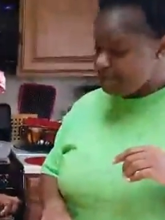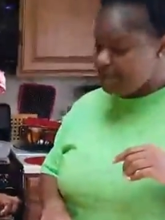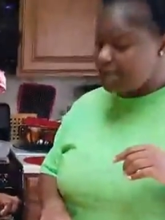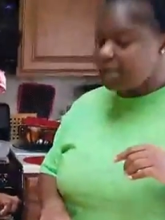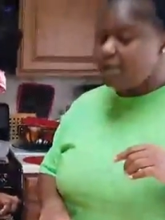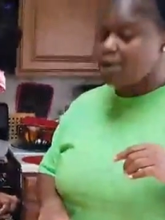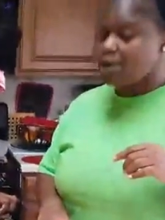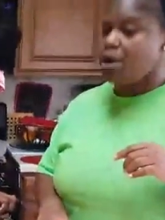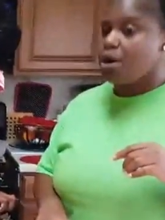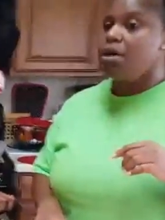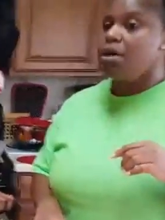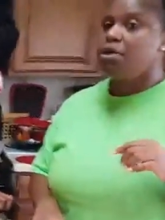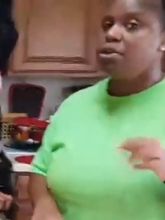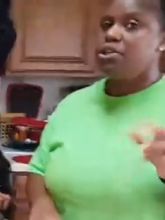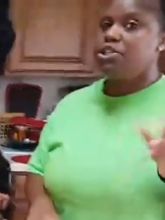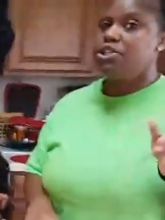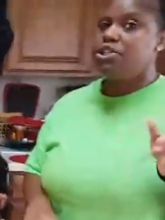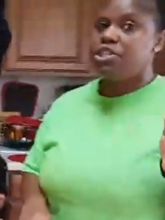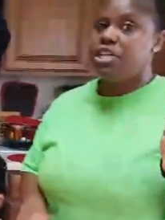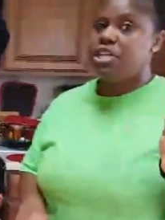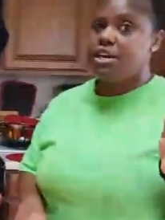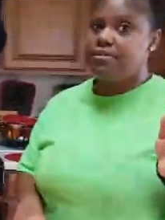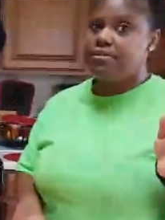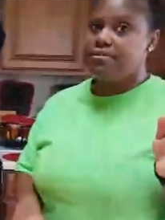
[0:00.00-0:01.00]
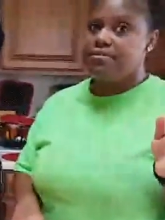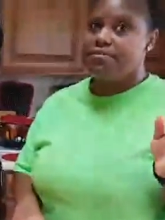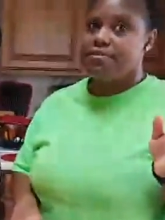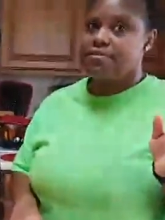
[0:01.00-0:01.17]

I'm gonna call her a chef.